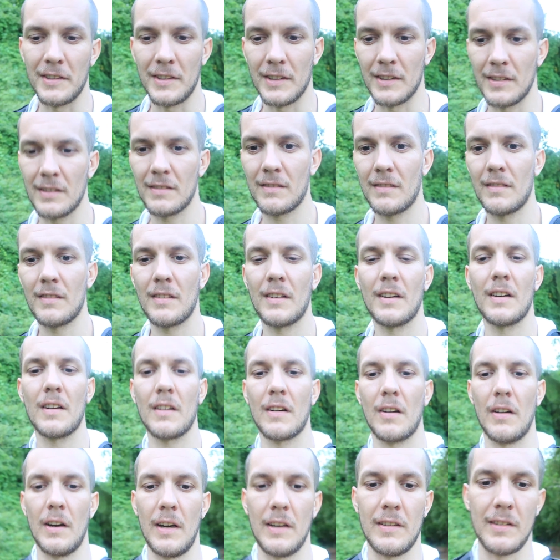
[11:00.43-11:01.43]
of just
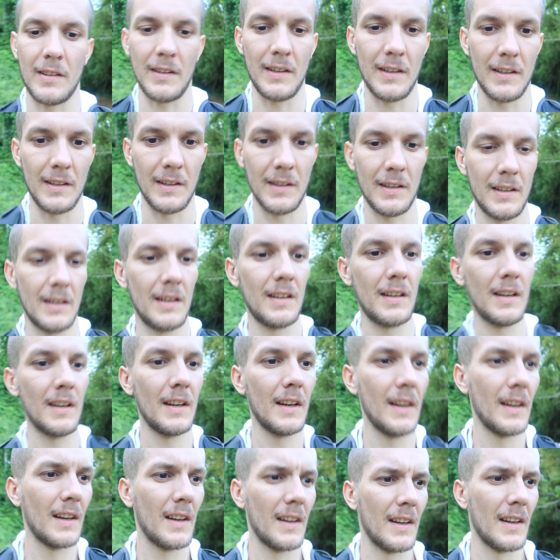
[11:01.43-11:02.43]
crazy,
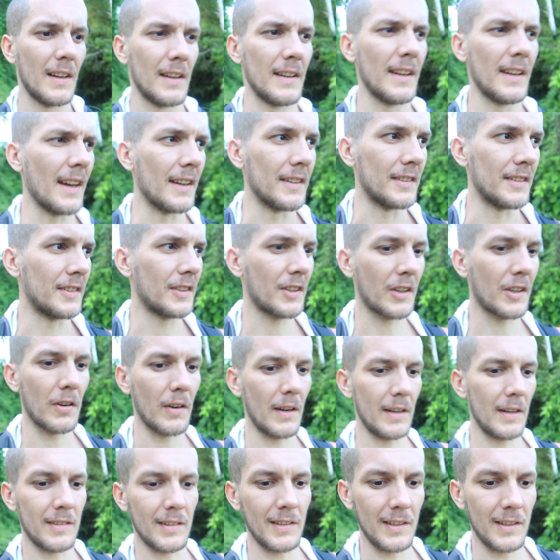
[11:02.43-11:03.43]
yeah,
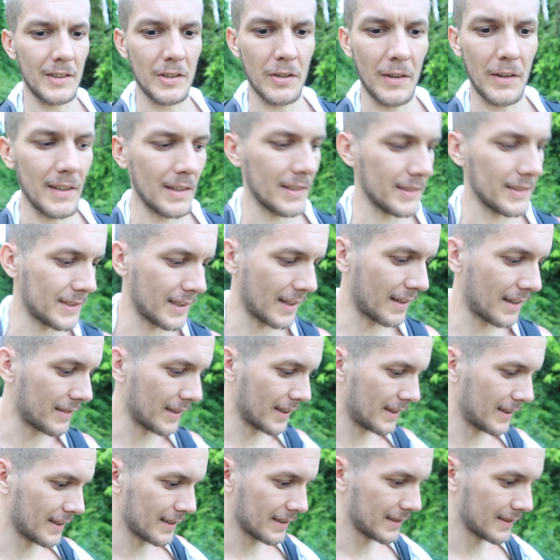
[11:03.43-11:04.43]
crazy trails and
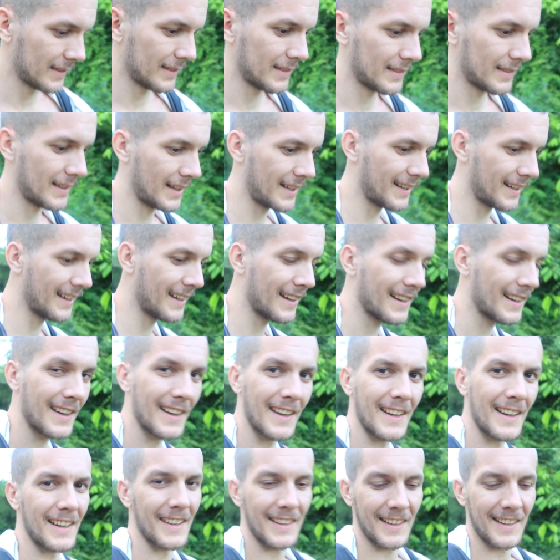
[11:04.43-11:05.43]
everything.
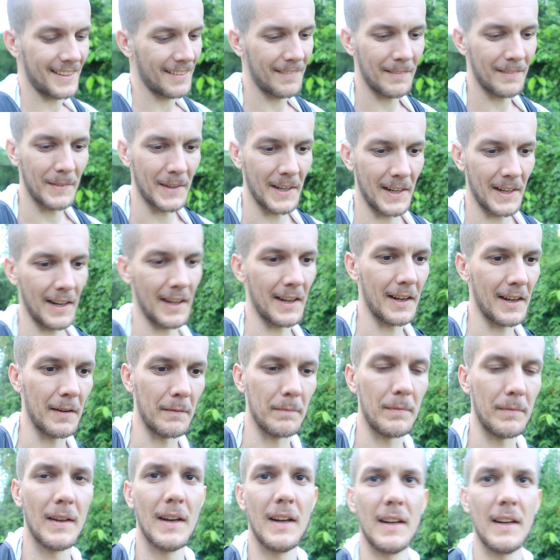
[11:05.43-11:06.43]

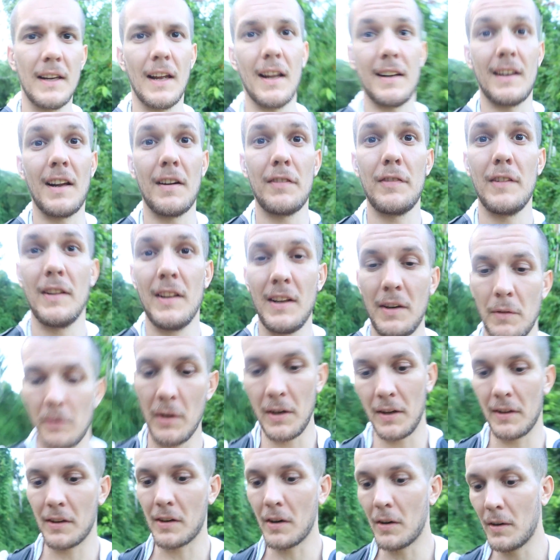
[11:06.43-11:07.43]
But yeah, definitely
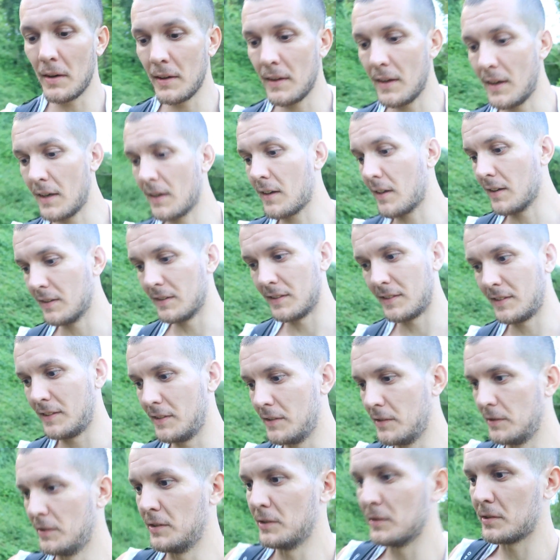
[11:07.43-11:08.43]
worth going there because
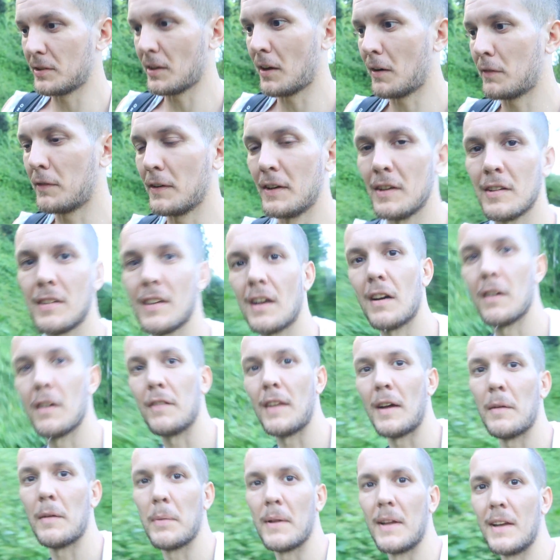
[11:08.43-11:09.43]
you saw for yourself
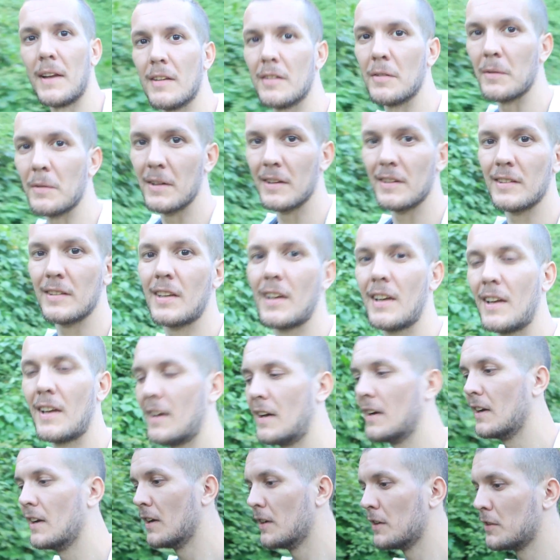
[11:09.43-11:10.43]
that place was
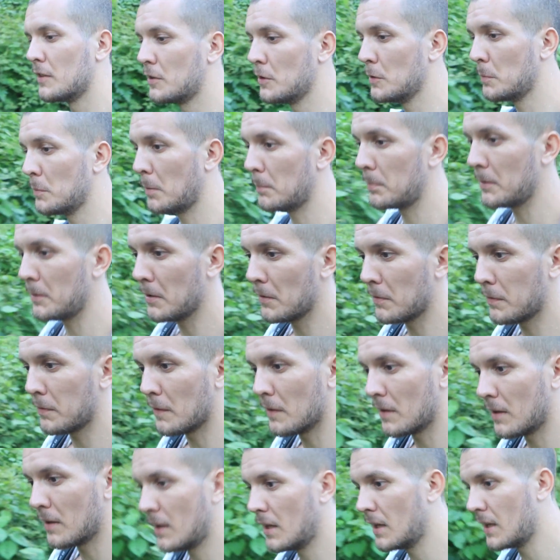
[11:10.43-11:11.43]
super
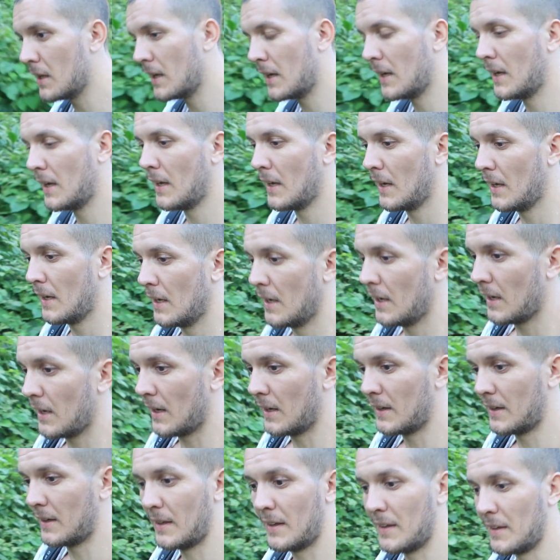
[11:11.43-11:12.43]
beautiful.
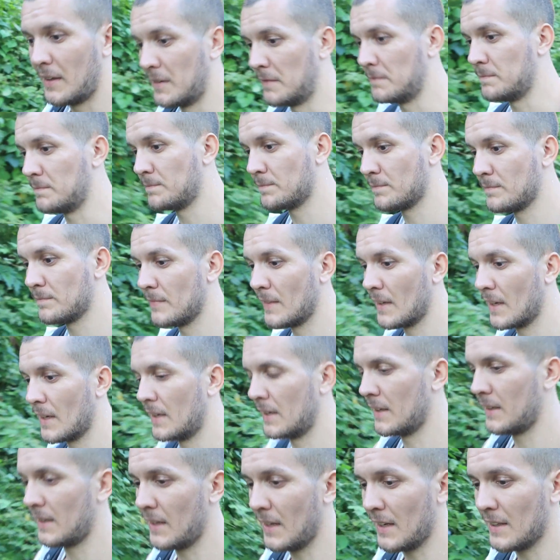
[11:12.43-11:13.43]
And
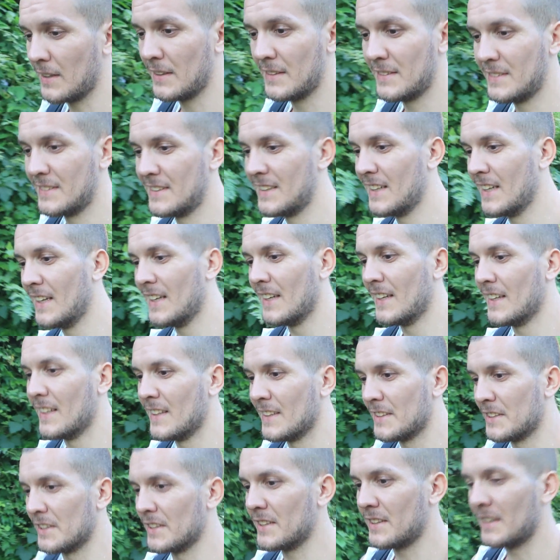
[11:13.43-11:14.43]
yeah,
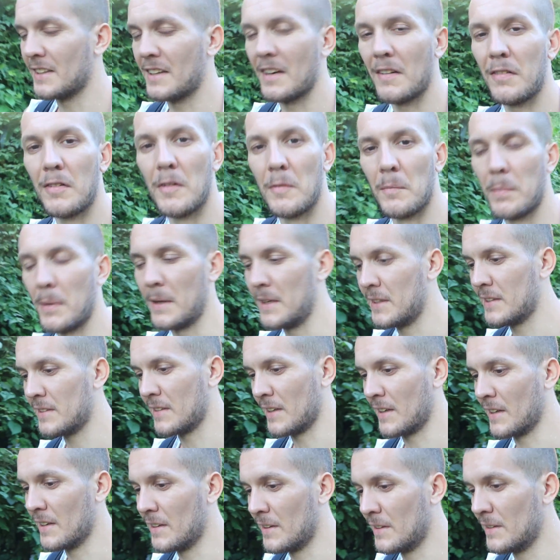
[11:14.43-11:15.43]
just a different place
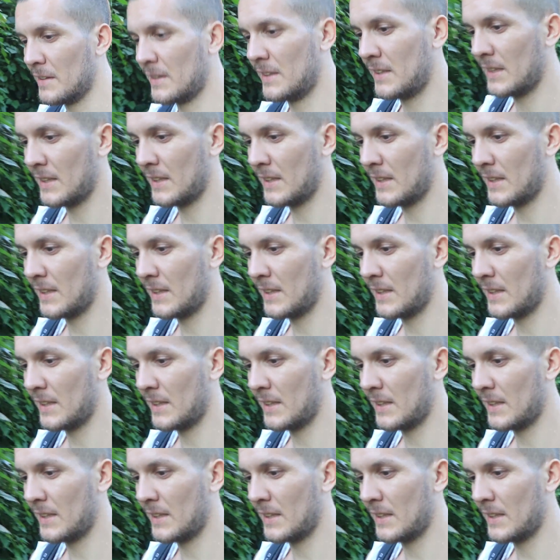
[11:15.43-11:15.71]
to go.